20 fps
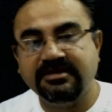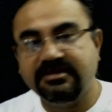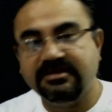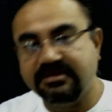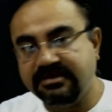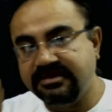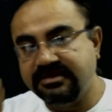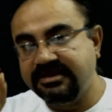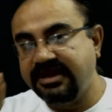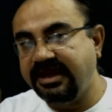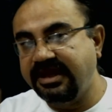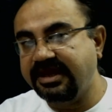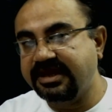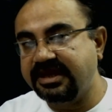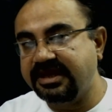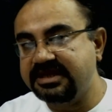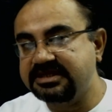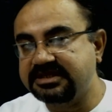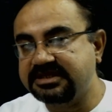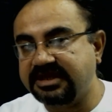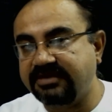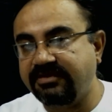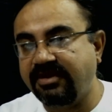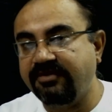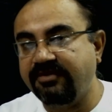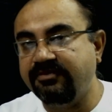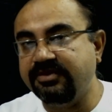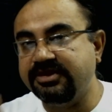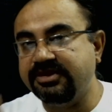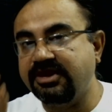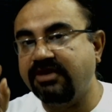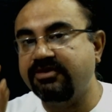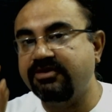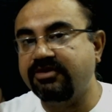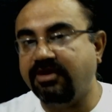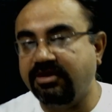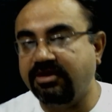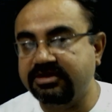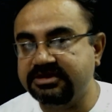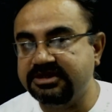they can survive without
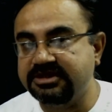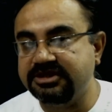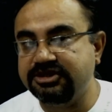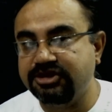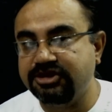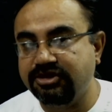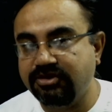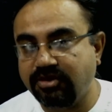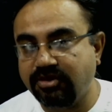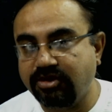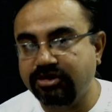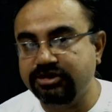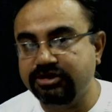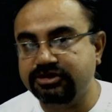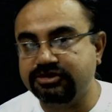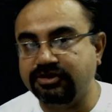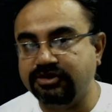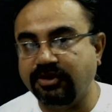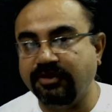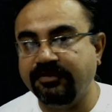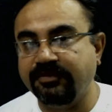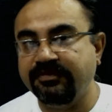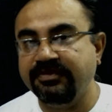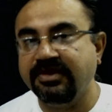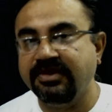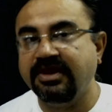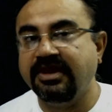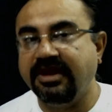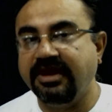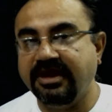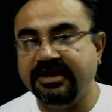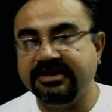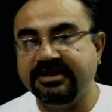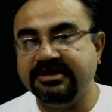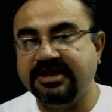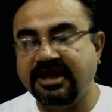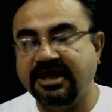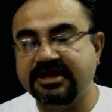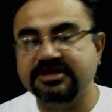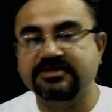oxygen also, and
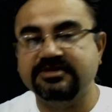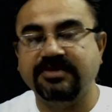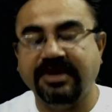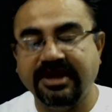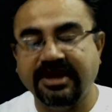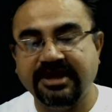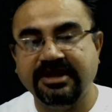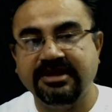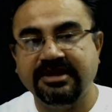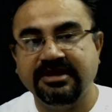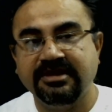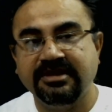that's why